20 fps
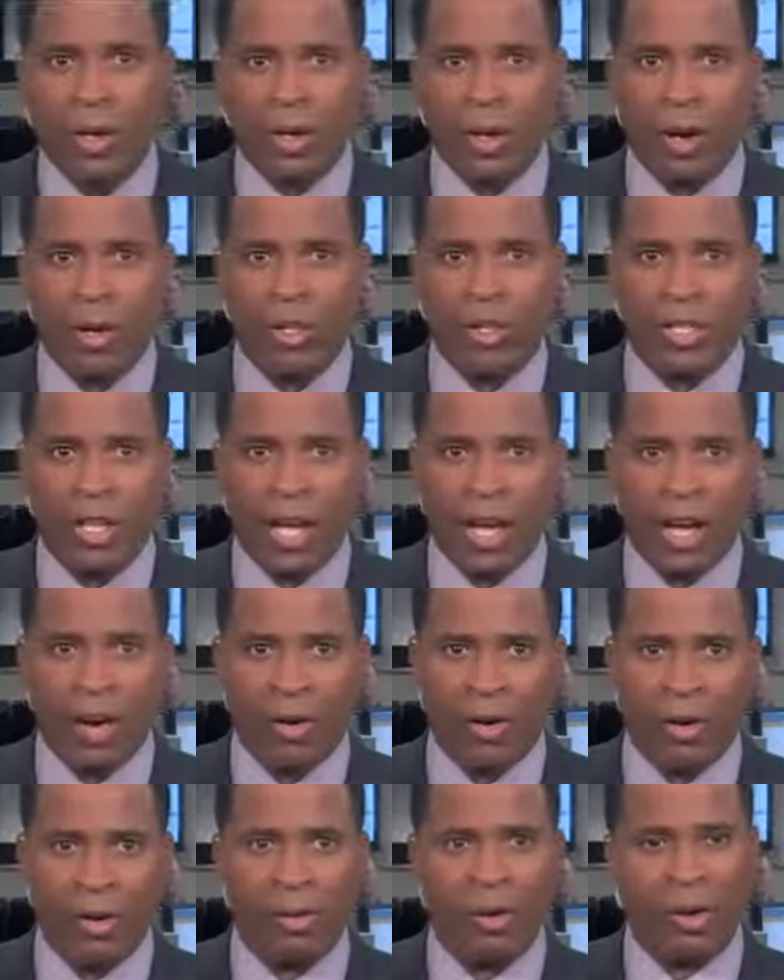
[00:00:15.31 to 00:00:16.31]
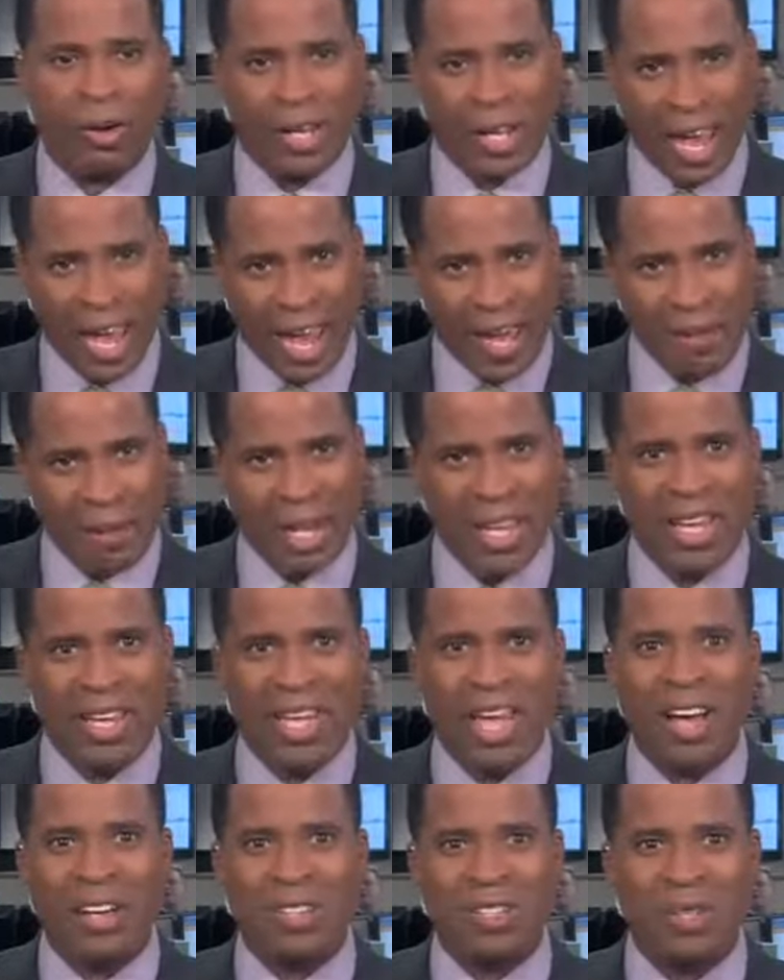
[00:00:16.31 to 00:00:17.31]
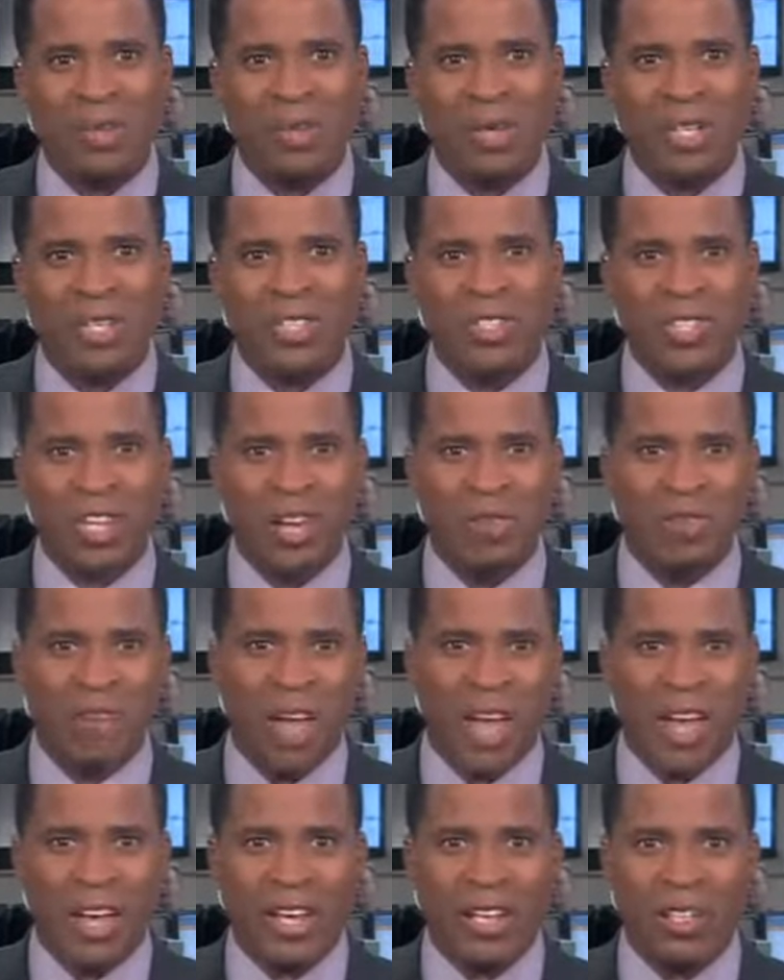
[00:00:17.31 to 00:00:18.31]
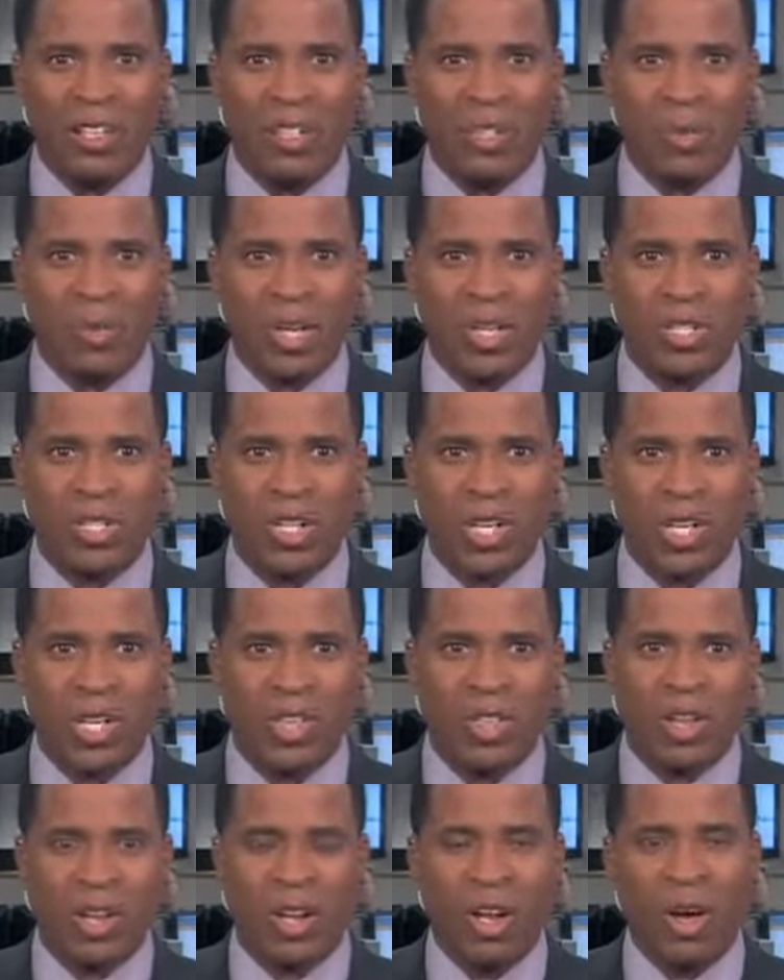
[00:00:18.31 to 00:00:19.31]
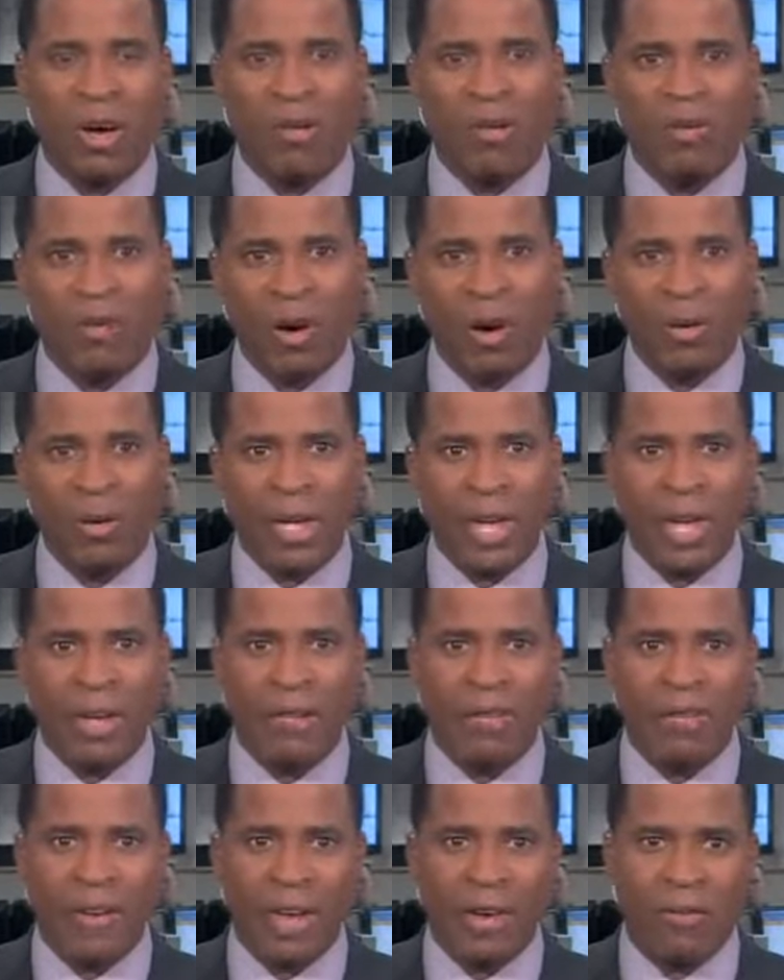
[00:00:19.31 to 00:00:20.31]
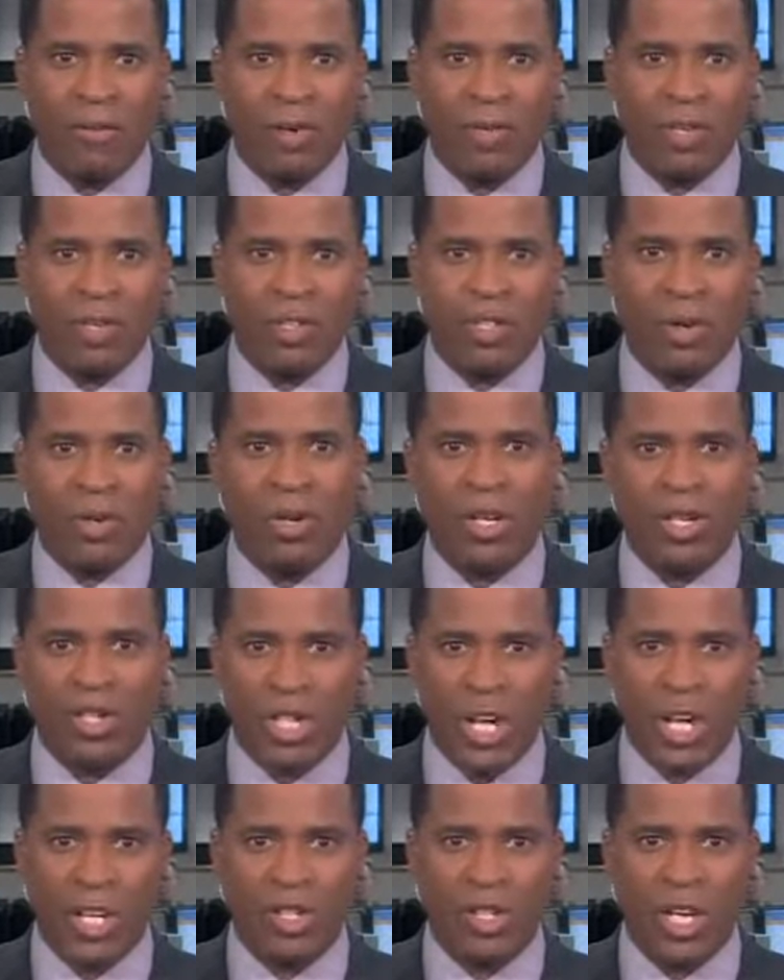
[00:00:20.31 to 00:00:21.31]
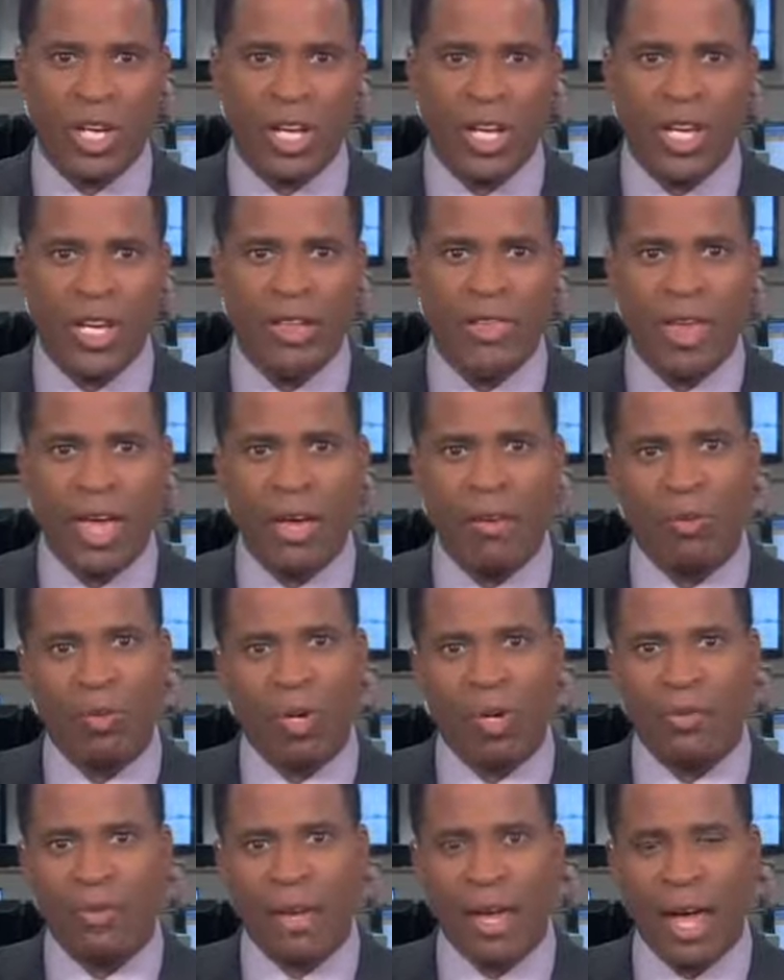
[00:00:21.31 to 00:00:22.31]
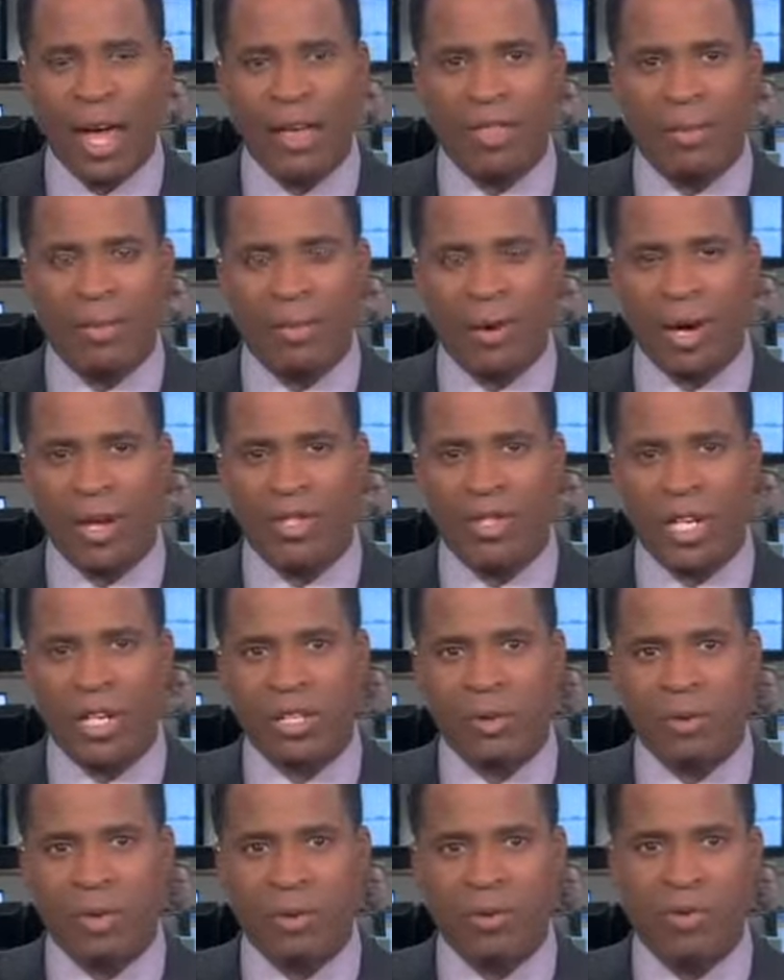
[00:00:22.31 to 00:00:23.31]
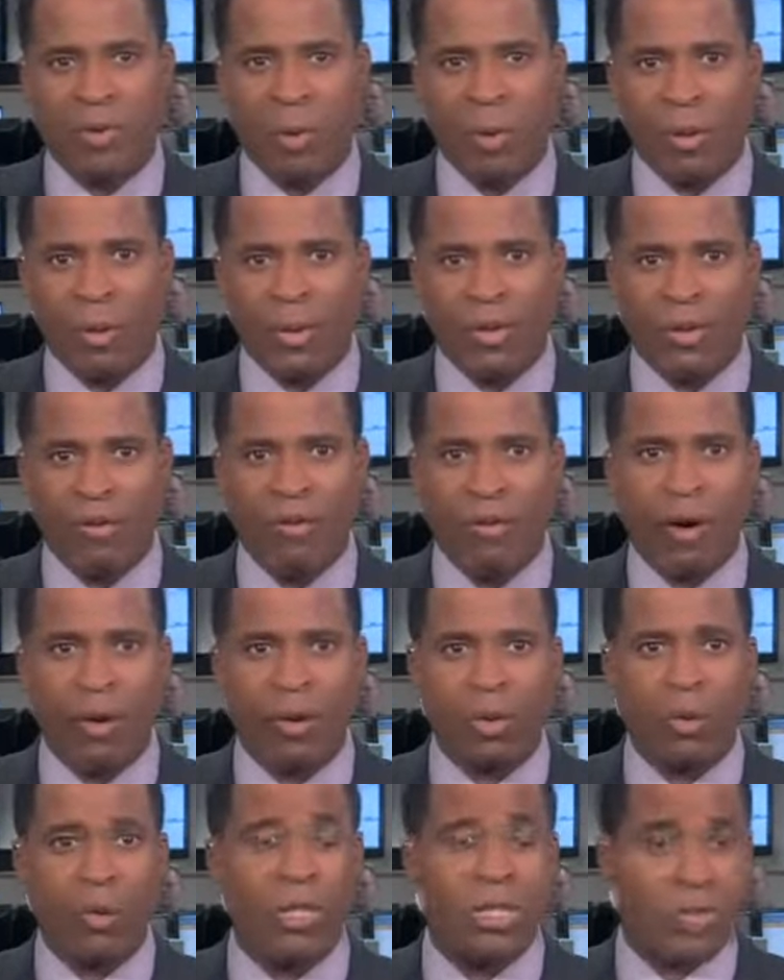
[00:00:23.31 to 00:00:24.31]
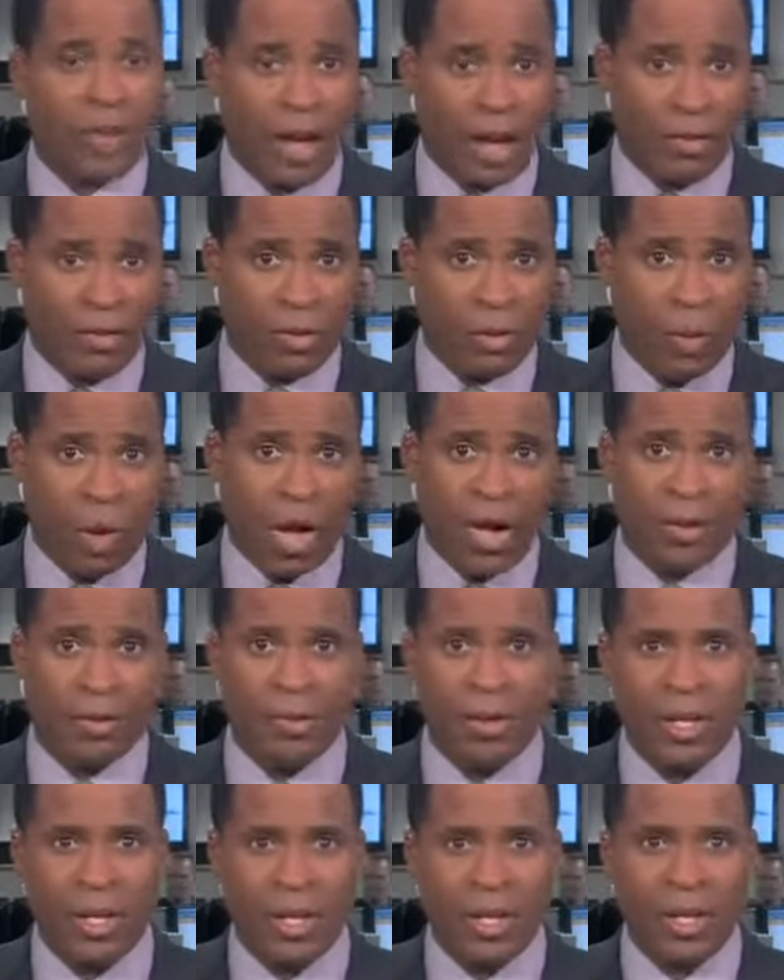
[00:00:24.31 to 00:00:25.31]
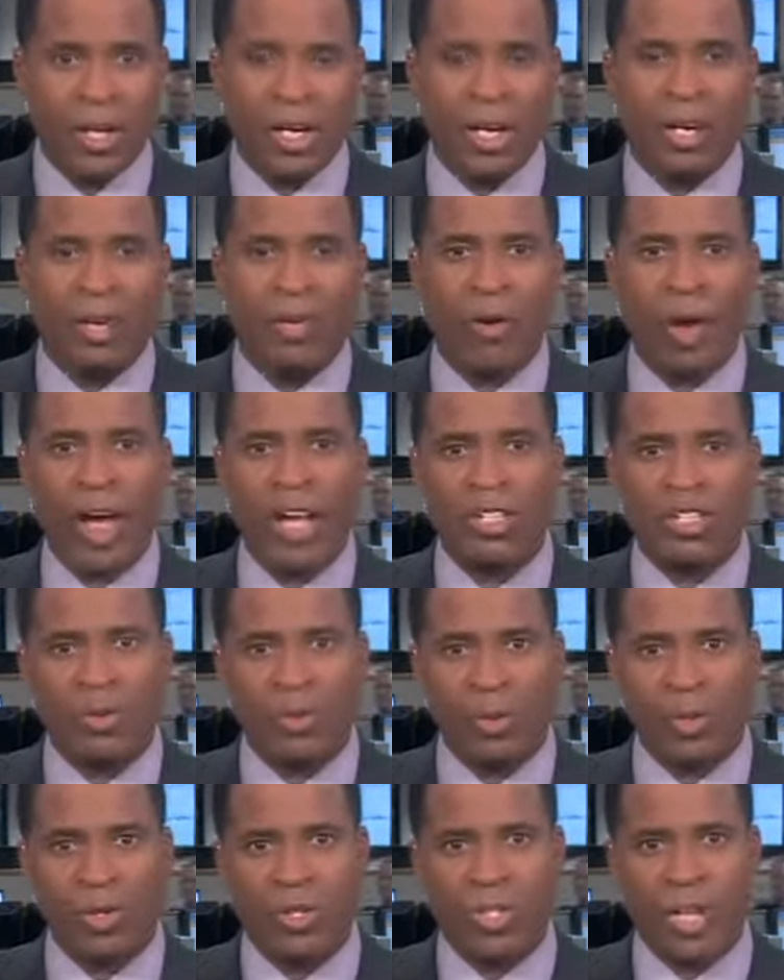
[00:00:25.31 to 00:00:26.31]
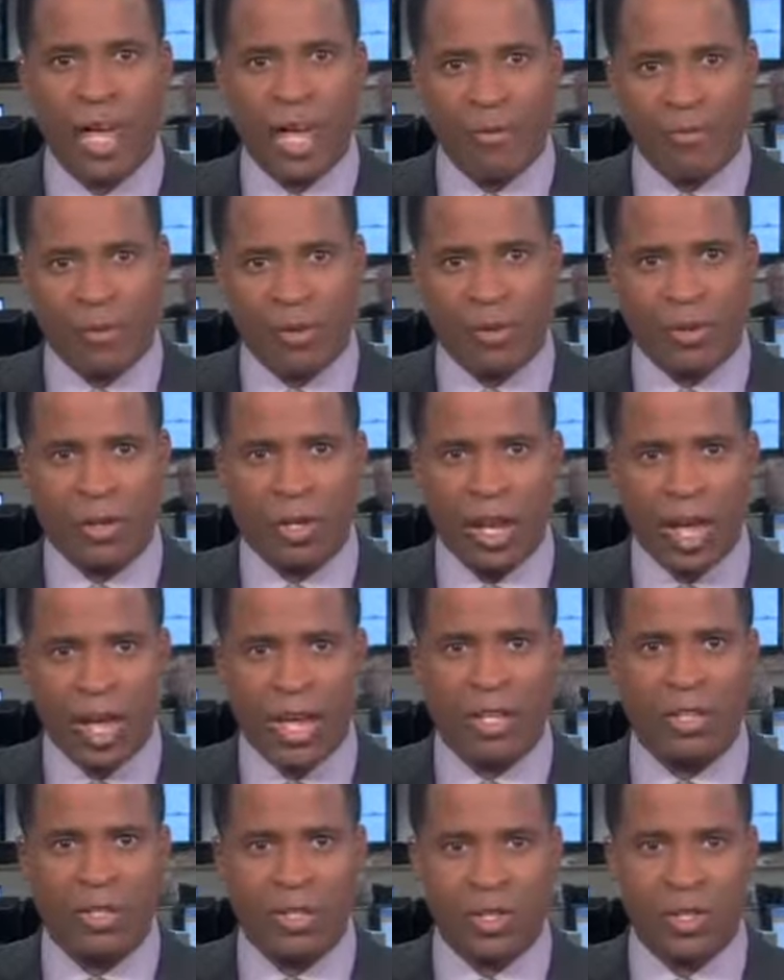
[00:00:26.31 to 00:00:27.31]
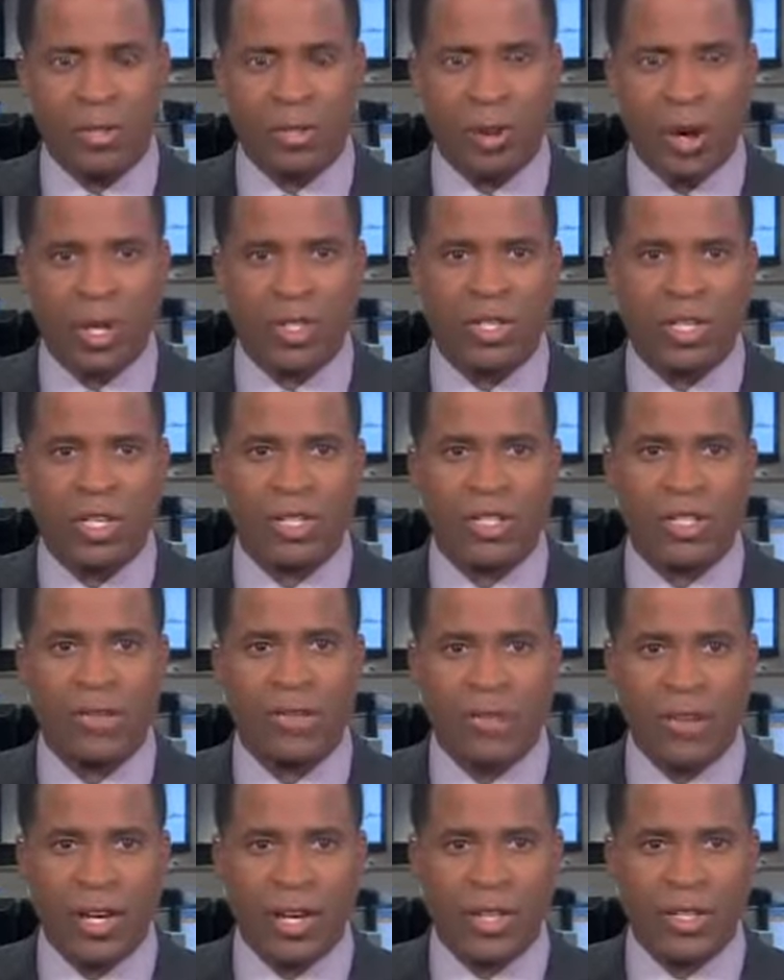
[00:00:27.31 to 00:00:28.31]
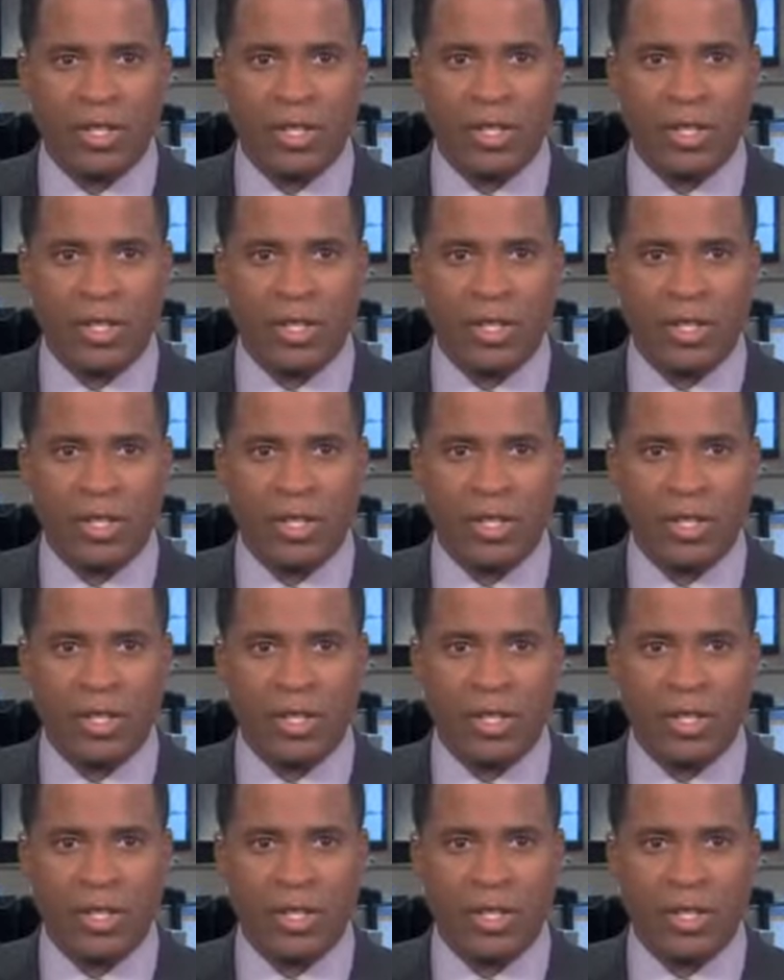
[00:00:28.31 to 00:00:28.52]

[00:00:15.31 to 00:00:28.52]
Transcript: Curtis, or, or Cammy, Councilman Jeff Lykins was the lone vote in favor of the zoning change that would have allowed the project to move forward. The vote was 5 to 1. A grassroots effort led to the project's defeat.